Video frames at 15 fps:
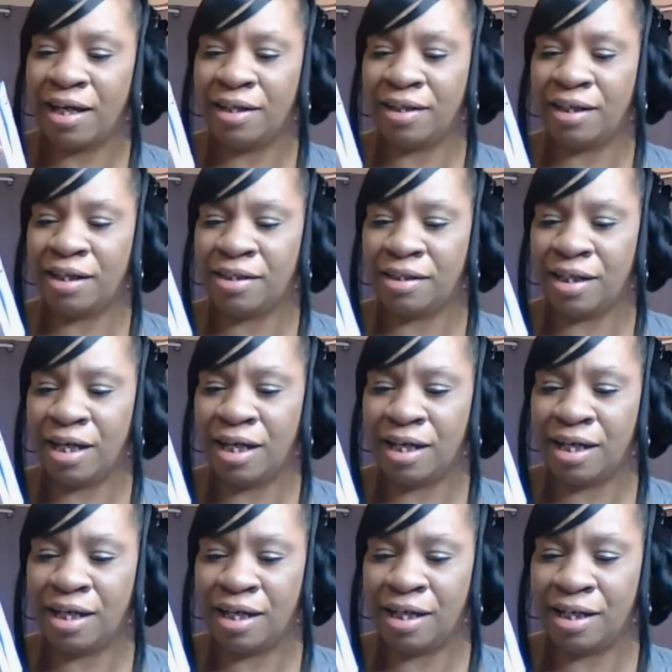and this
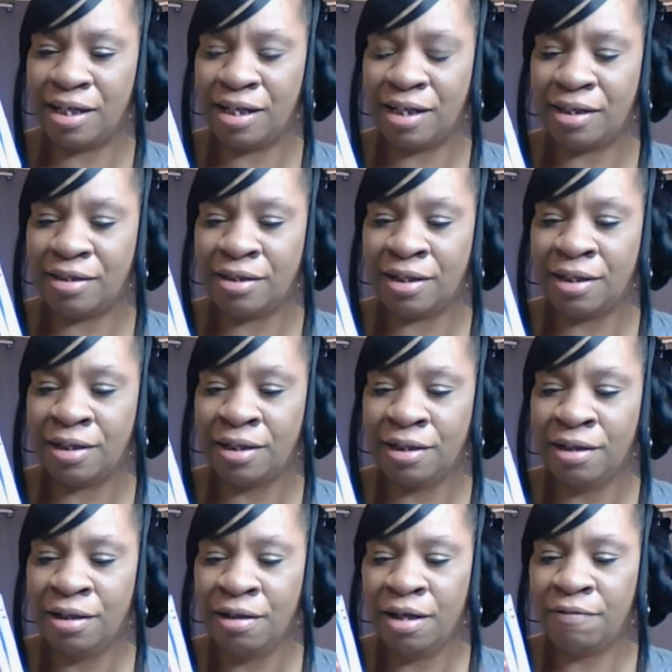is
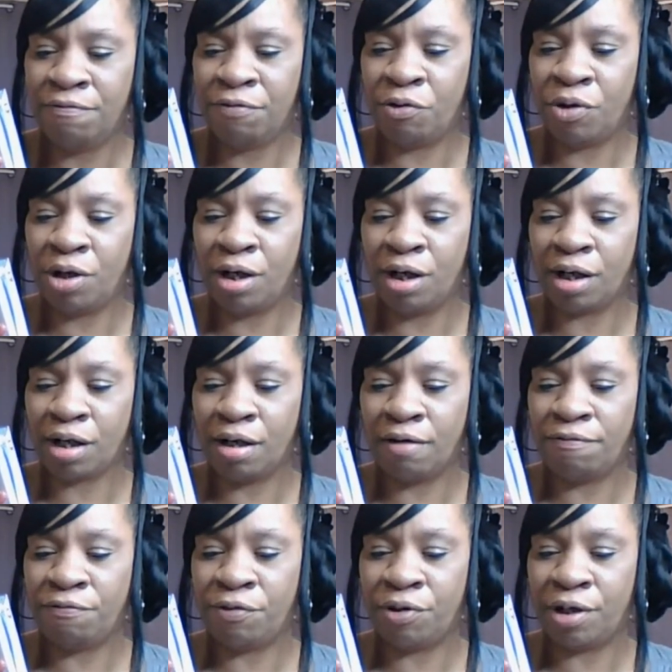four uh,
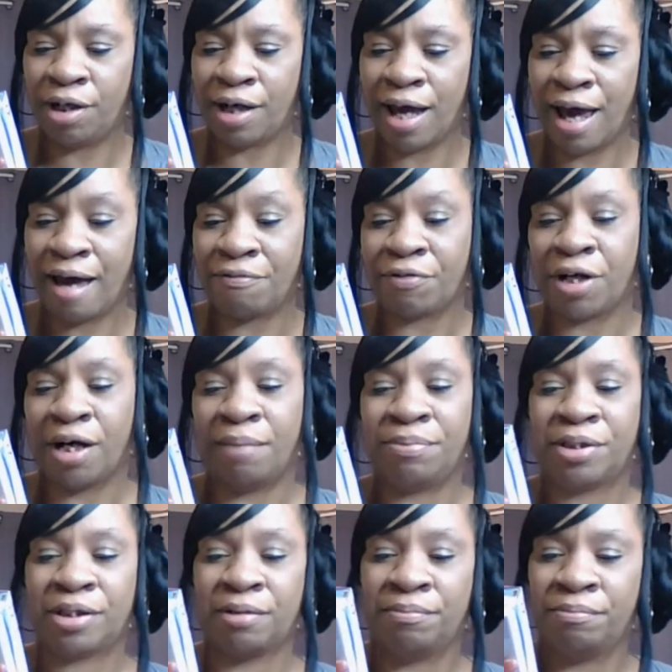four and a half cups.
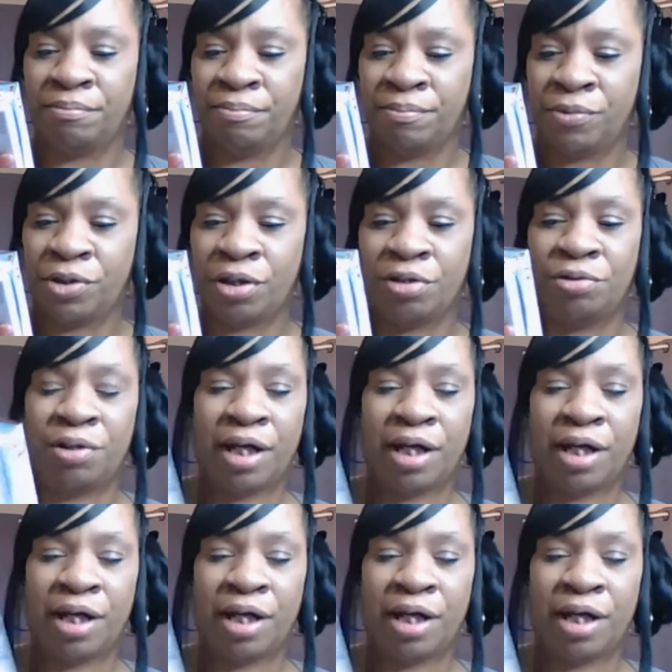So you